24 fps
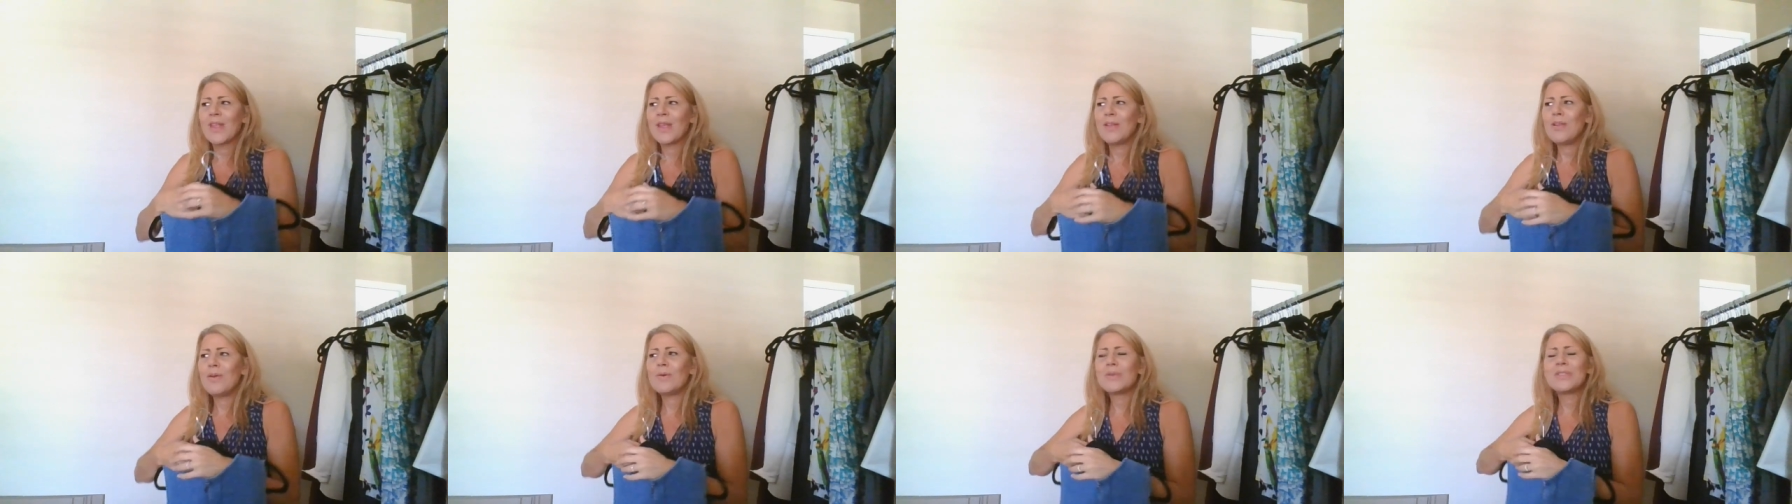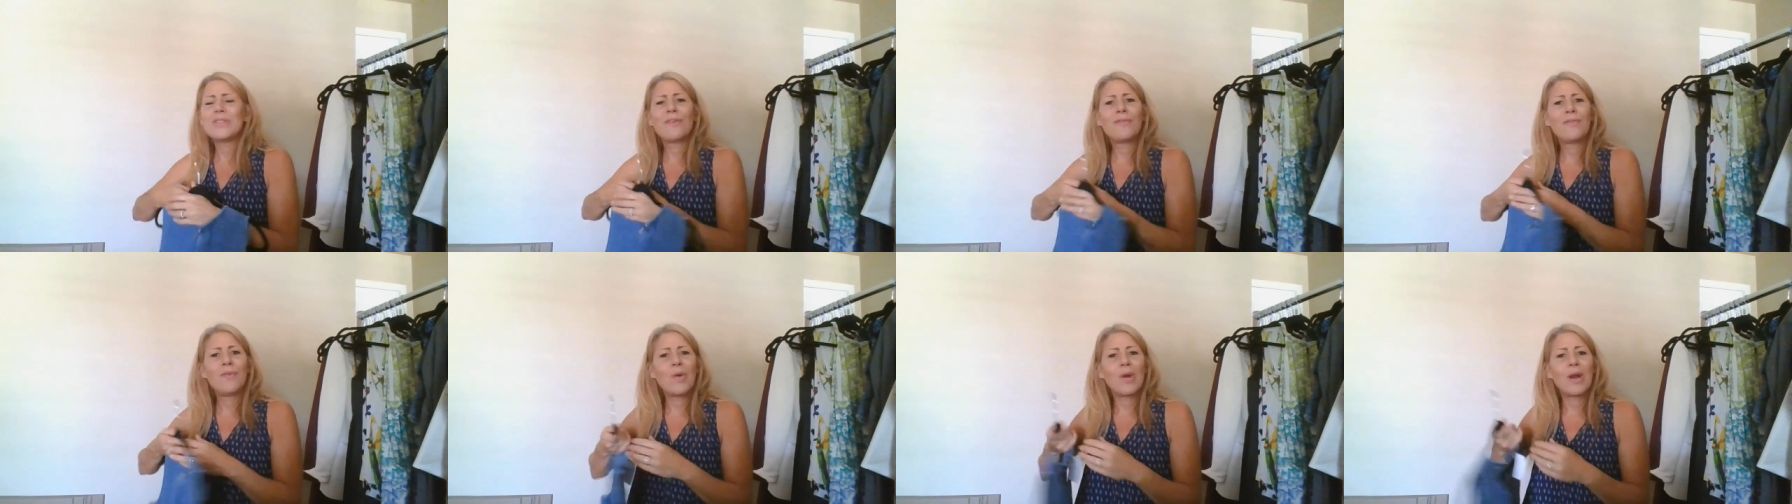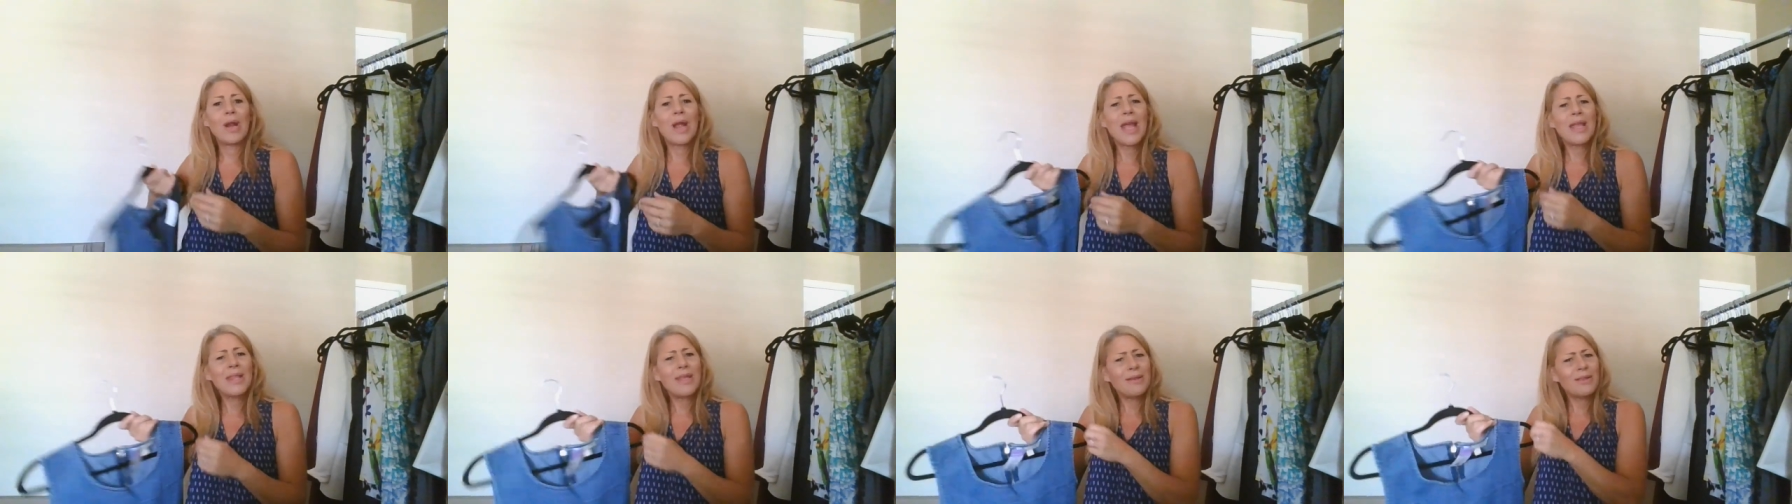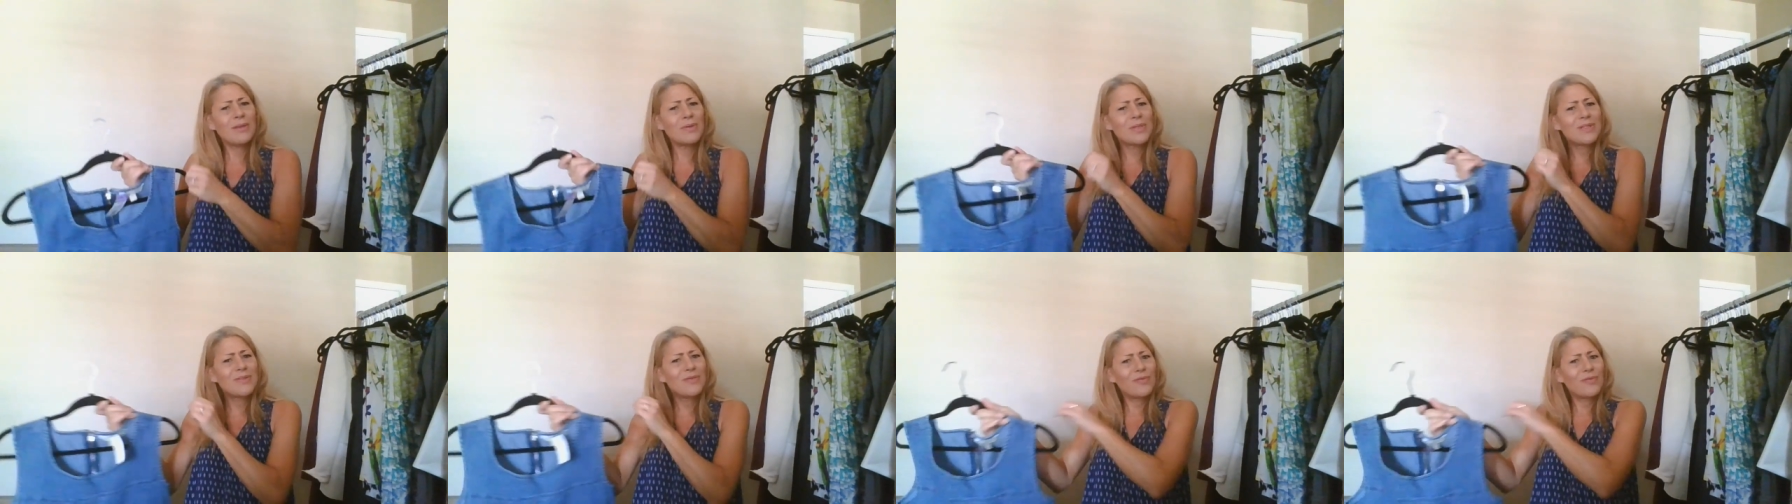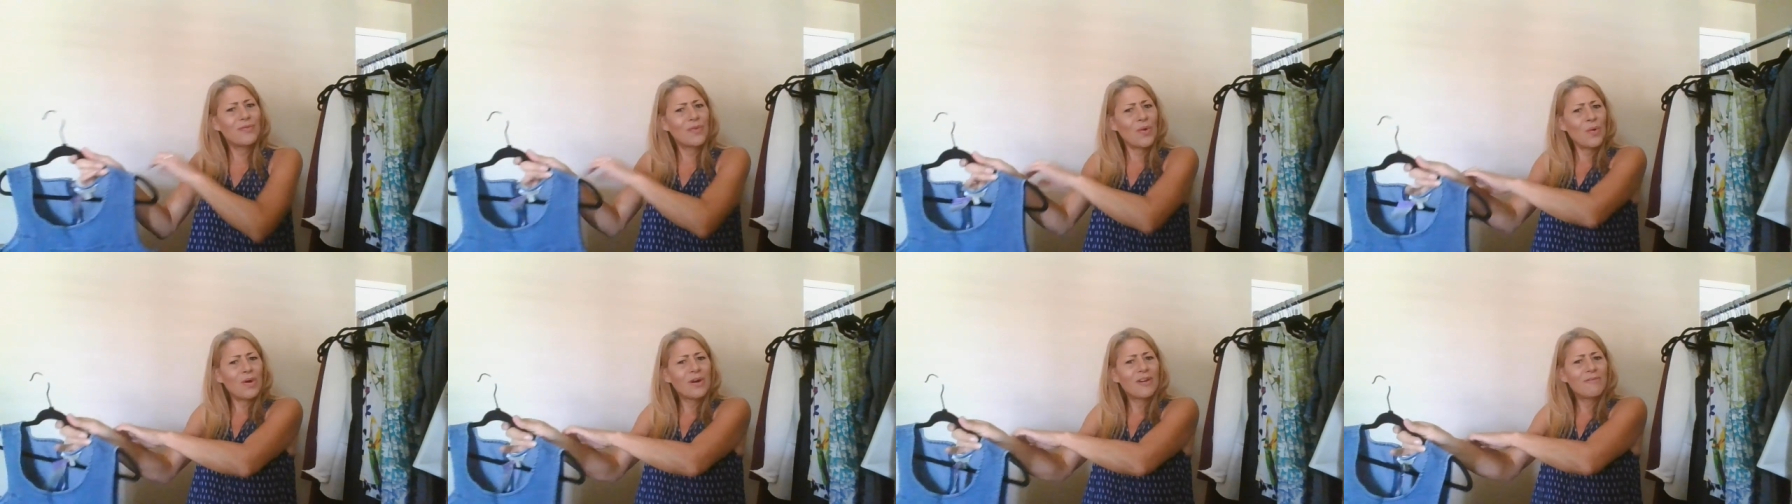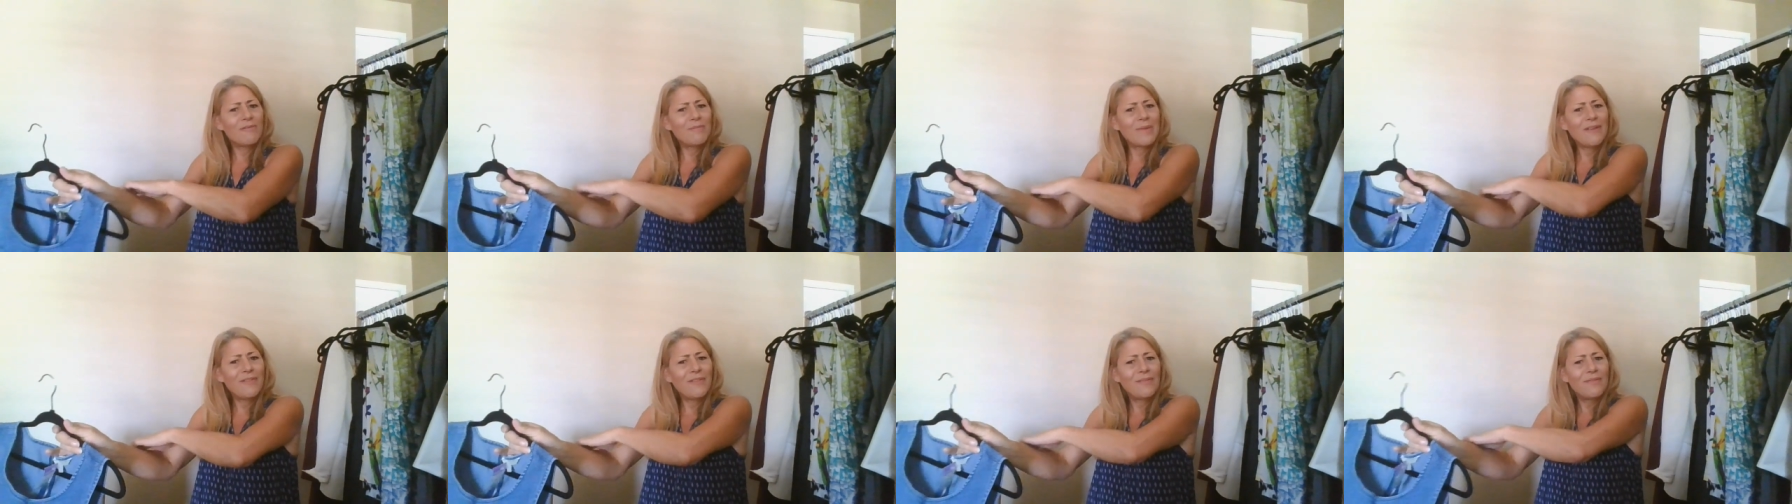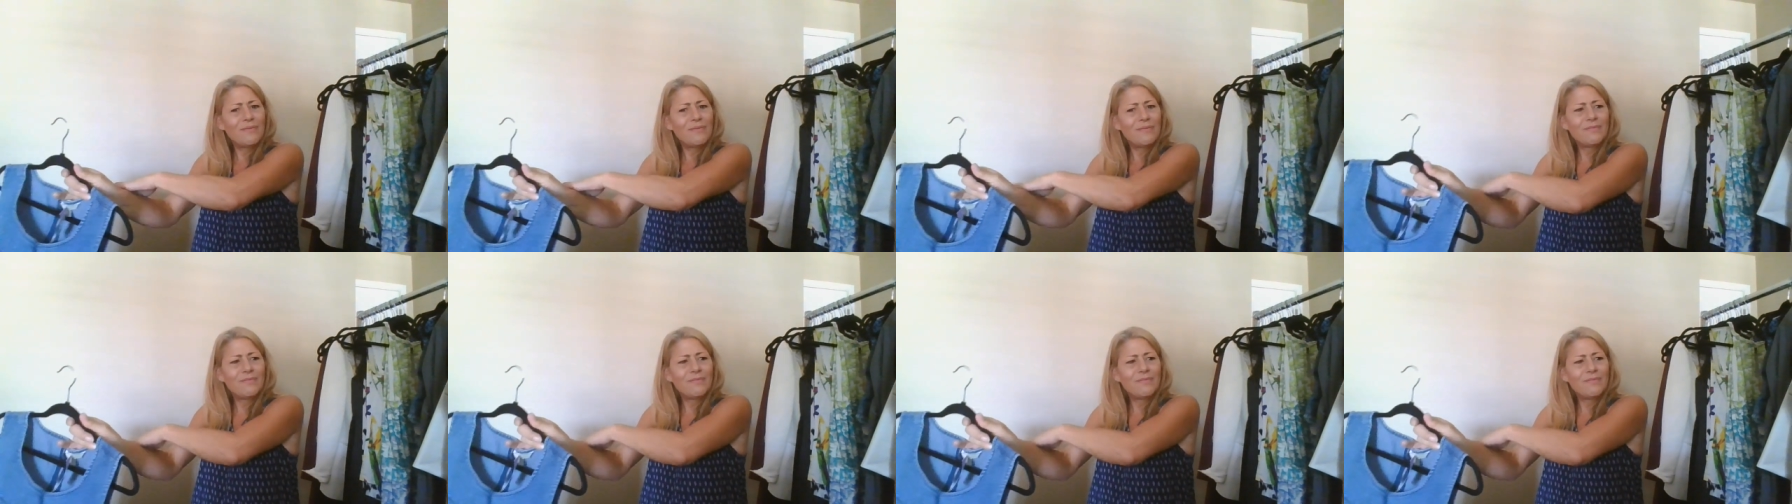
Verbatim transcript: I know it was there four. I think there was four of my